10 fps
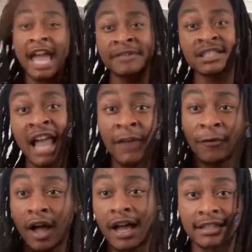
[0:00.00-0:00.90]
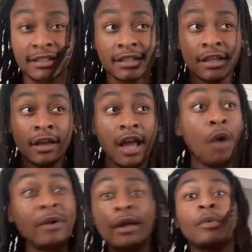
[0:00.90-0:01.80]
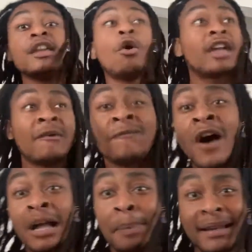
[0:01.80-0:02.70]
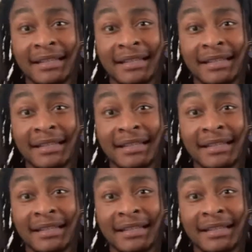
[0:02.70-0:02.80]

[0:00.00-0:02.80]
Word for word: gave his life for us. And we, we don't give a fuck